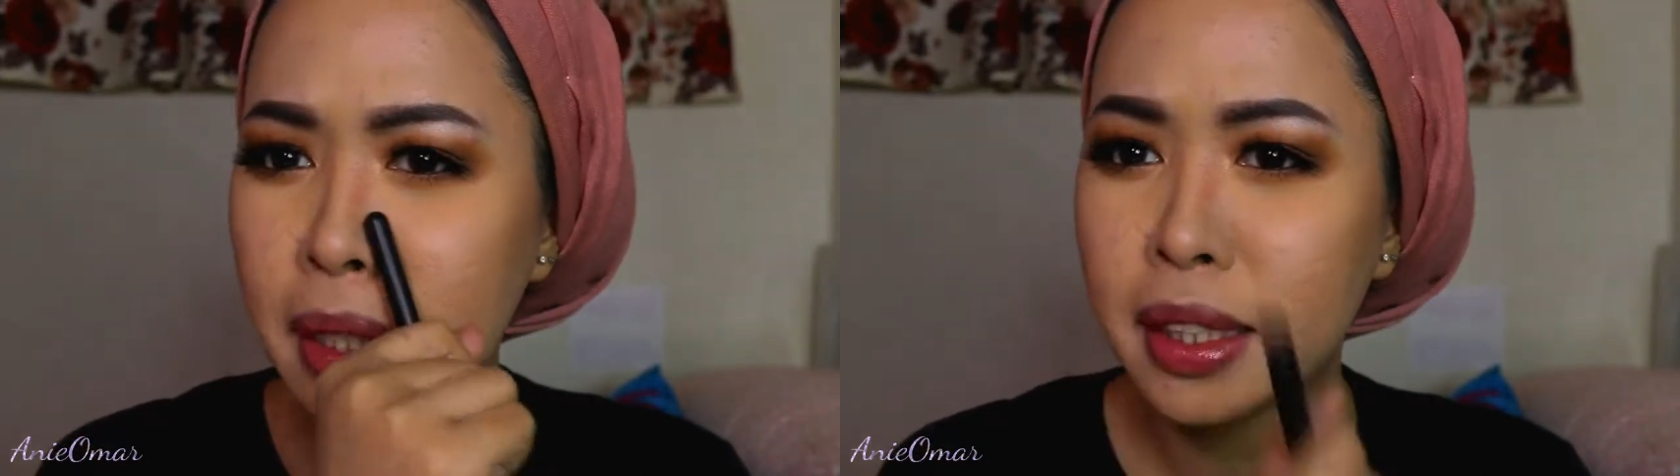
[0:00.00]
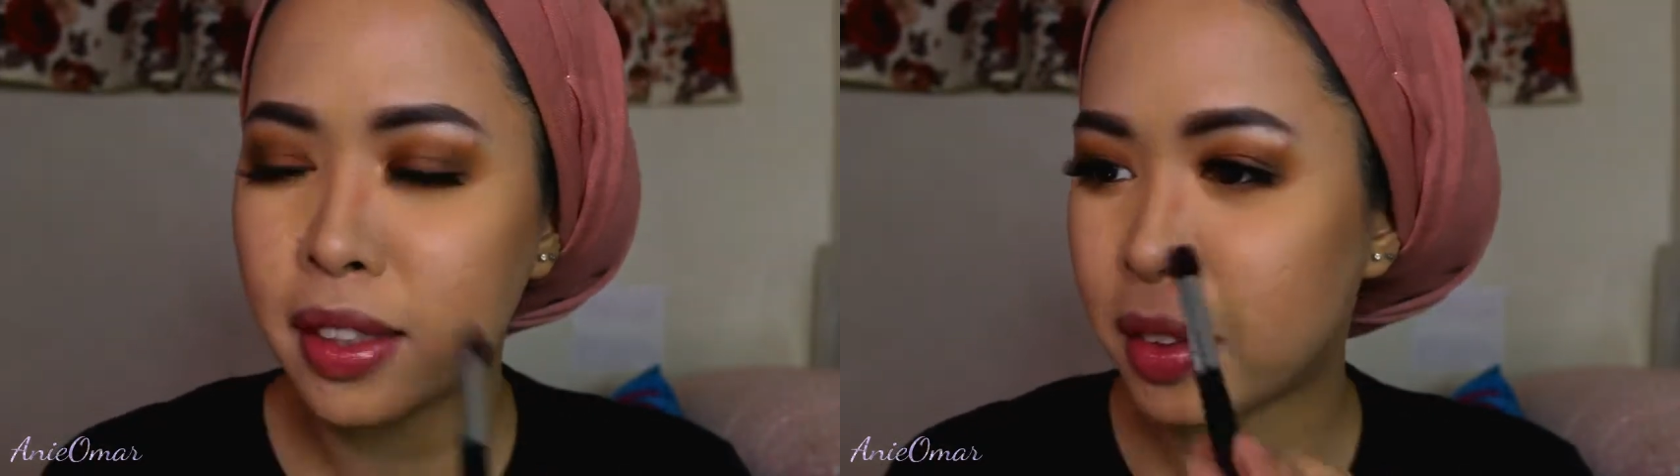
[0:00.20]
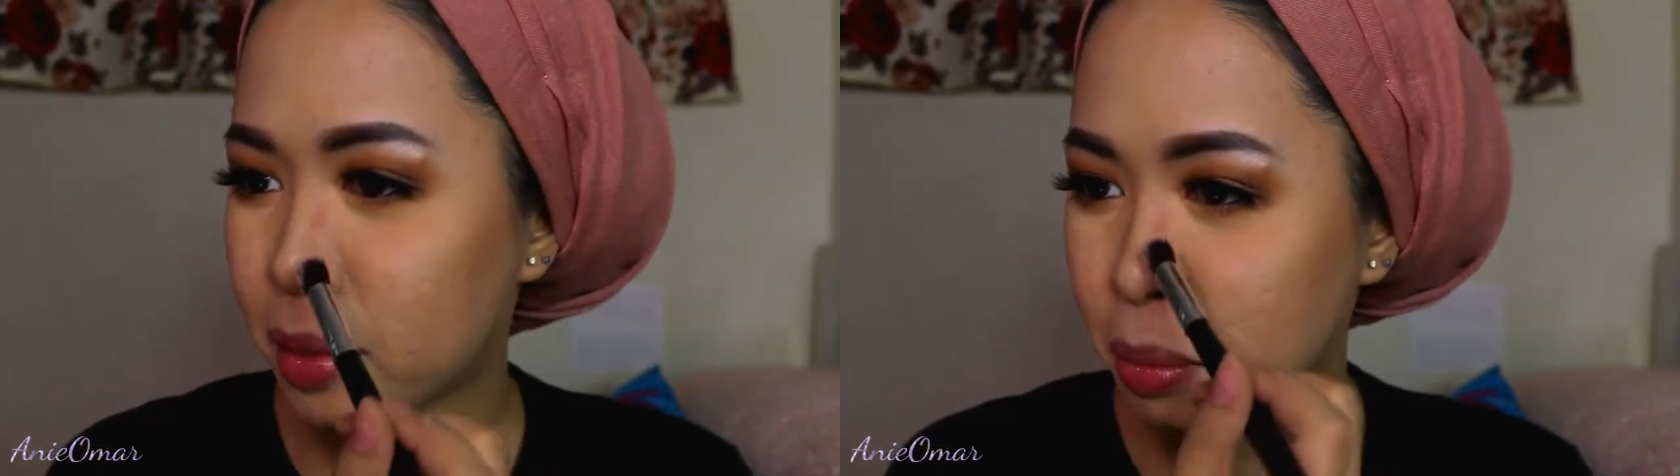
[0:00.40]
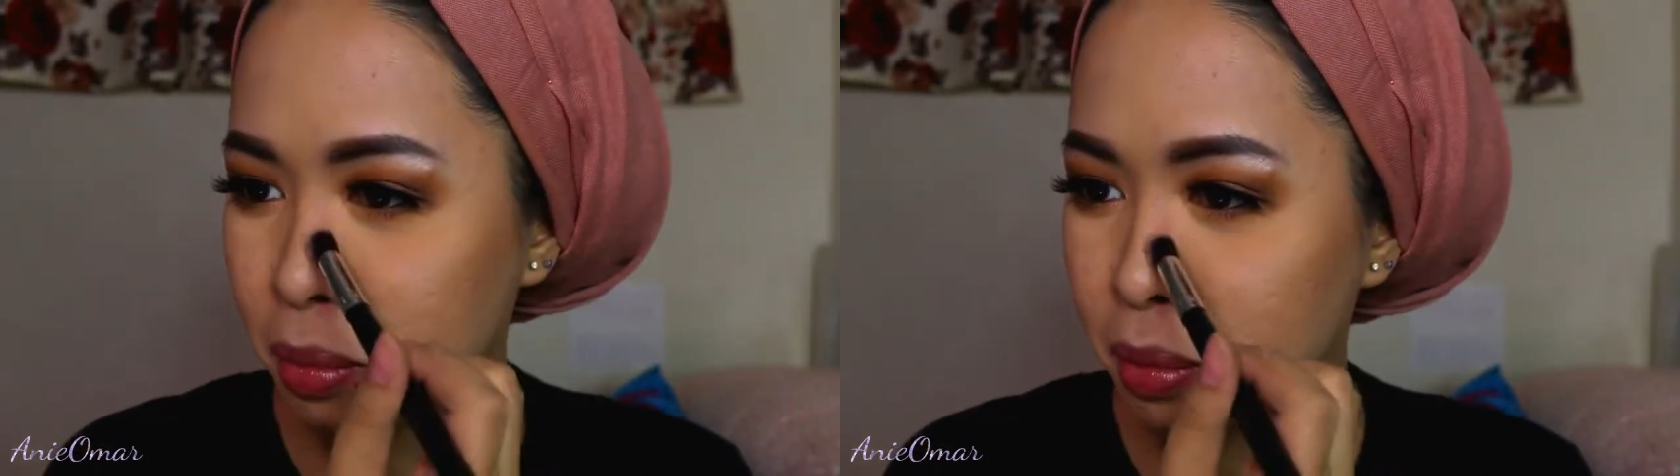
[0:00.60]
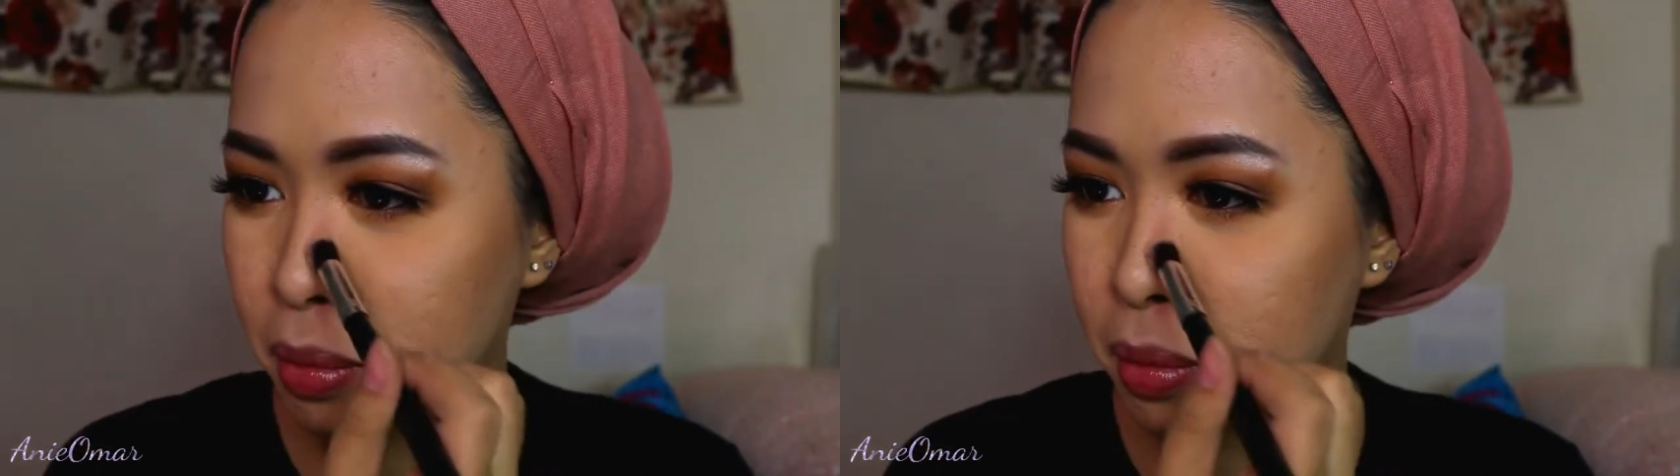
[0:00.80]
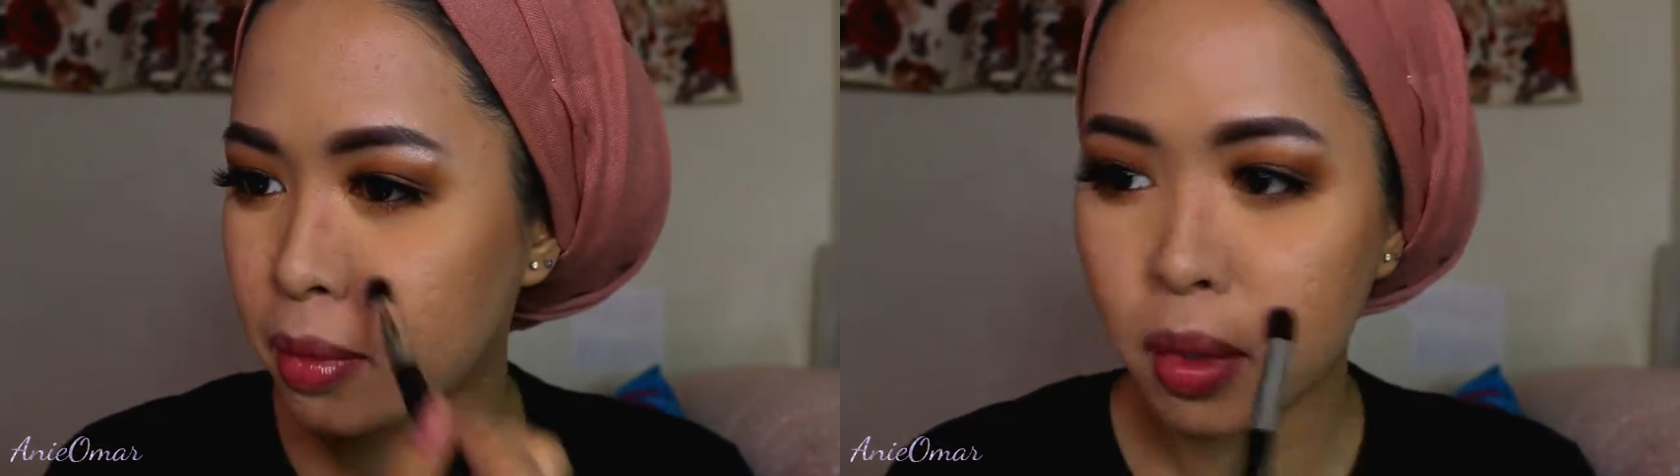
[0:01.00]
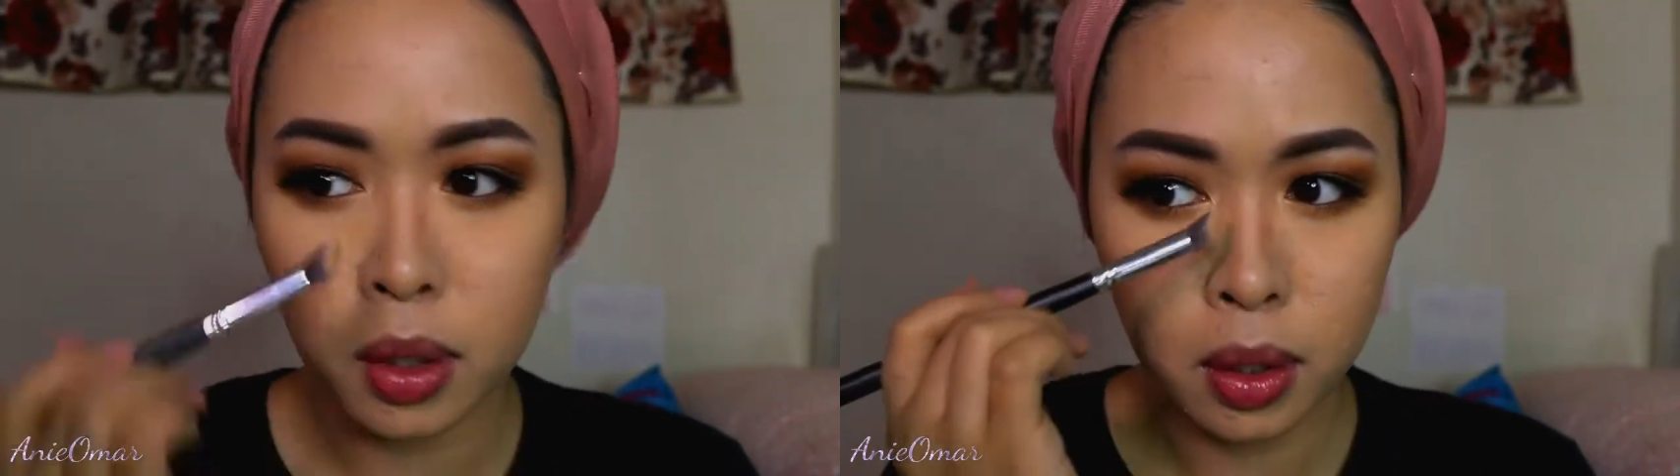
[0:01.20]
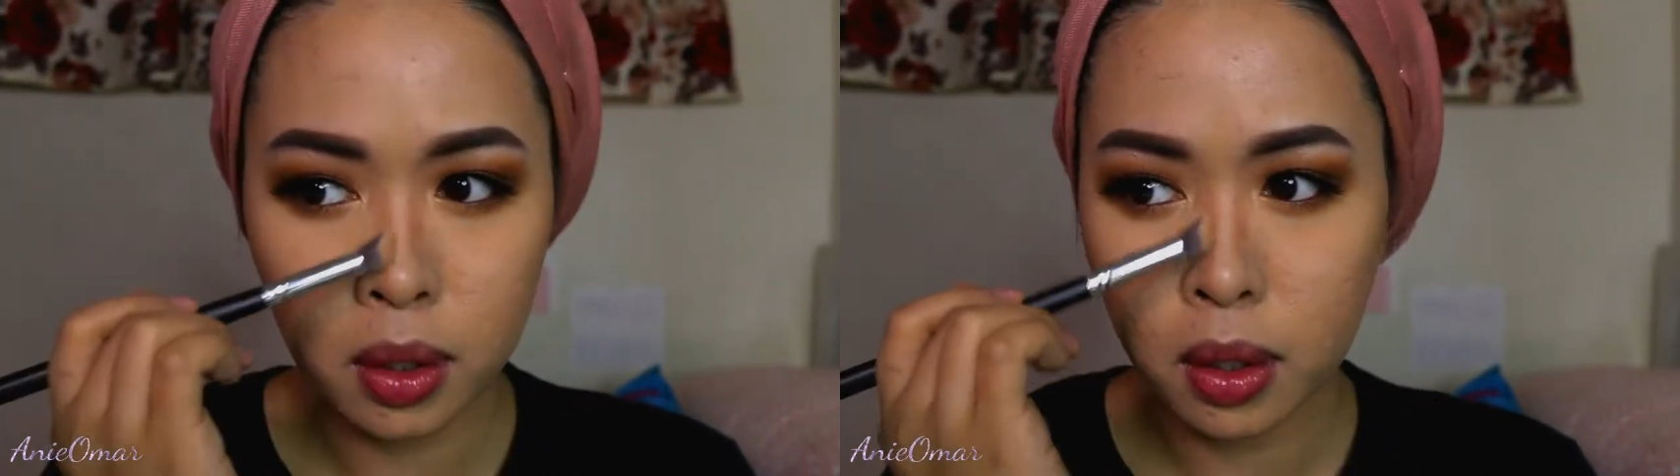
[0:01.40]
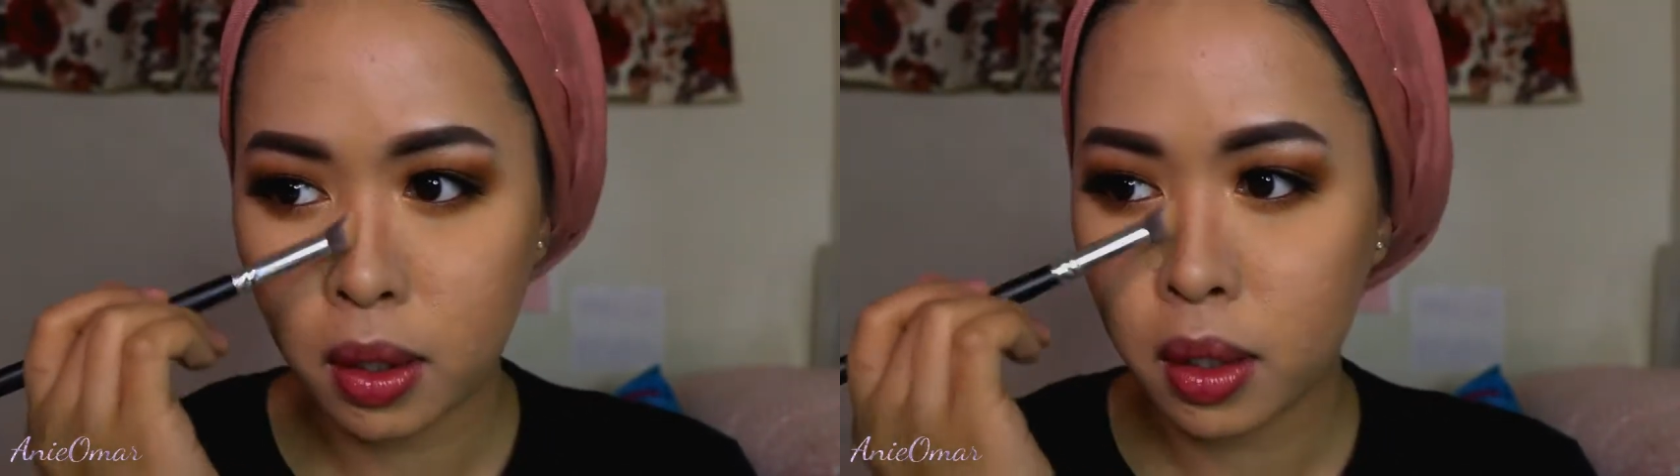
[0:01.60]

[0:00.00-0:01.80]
but I accidentally put it